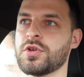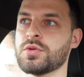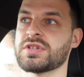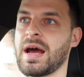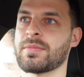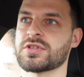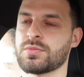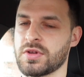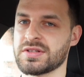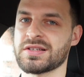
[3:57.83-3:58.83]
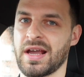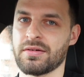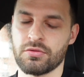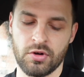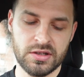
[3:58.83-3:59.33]
using Amazon with a
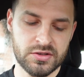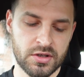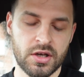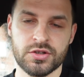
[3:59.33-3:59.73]
discounted rates.